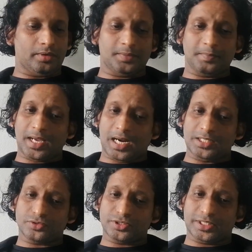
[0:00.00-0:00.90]
It may
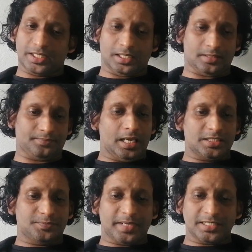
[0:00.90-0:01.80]
also share a
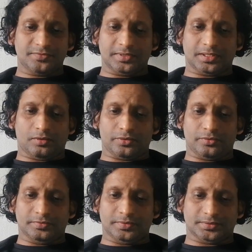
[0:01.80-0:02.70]
space with our
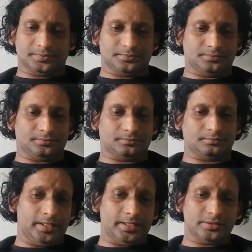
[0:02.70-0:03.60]
universe.
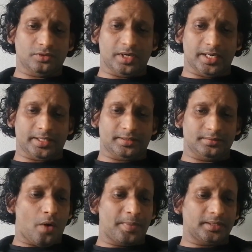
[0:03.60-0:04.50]
Let us go ahead
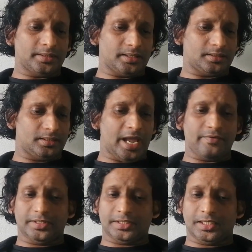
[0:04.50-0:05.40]
hoping that
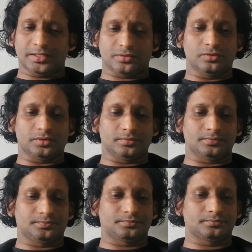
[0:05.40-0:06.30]
everything is good.
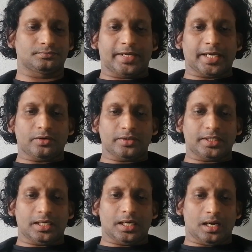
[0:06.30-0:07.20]
We cannot
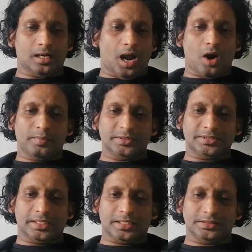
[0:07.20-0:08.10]
tell how
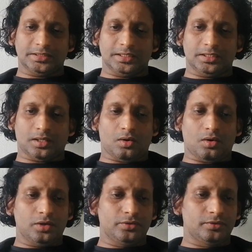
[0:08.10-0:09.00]
much energy in the
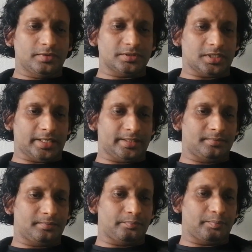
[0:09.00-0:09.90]
whole universe had,
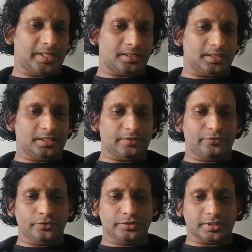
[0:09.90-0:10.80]
but in the
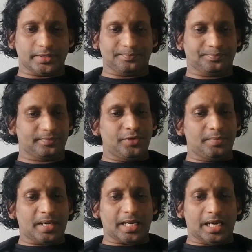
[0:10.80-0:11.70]
future we
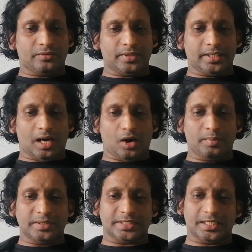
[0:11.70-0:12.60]
may calculate how
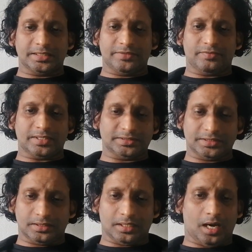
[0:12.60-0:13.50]
much energy was
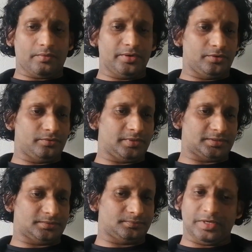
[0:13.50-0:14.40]
in our
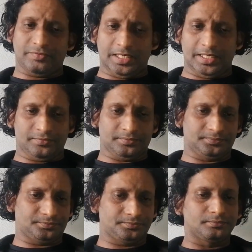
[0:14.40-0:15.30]
universe where we live.
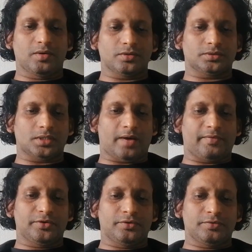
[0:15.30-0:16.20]
Because
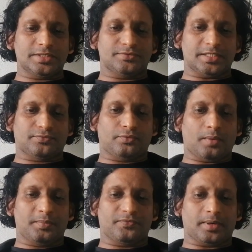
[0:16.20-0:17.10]
our universe was
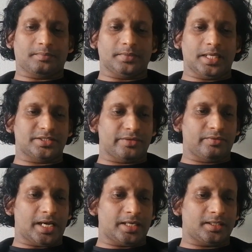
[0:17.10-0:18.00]
formed from a
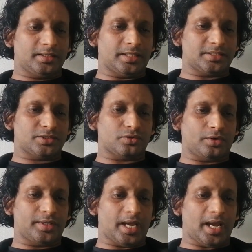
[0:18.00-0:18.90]
singularity that
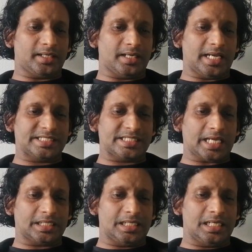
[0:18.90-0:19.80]
stored at
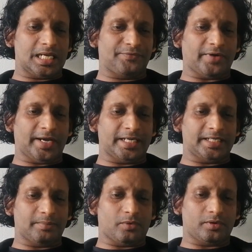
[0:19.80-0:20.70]
exactly a finite
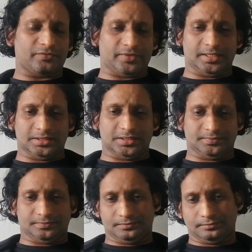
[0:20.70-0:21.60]
amount of energy.
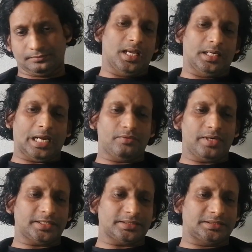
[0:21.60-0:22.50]
Now
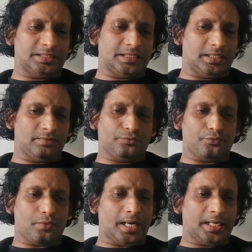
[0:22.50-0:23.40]
let us see
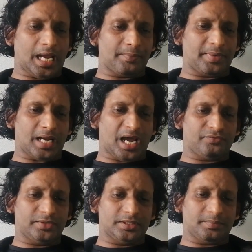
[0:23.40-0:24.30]
what happened
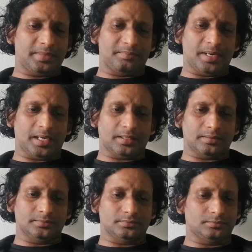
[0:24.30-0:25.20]
after the Big Bang.
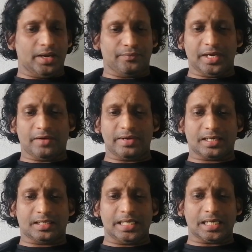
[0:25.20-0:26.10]
We have a
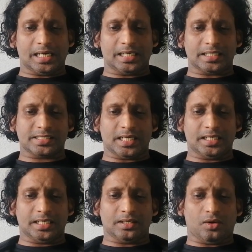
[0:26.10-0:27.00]
clear
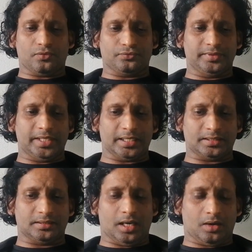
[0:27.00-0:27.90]
understanding of
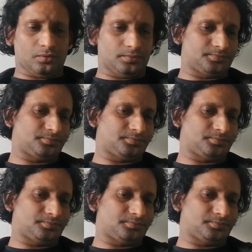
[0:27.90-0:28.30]
that now.